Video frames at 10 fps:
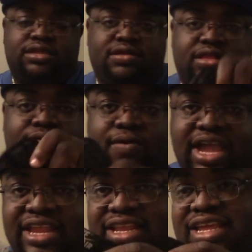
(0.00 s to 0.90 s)
right here. You got the
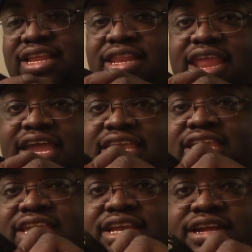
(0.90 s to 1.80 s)
white
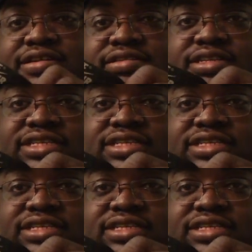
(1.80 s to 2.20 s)
Nike Air on the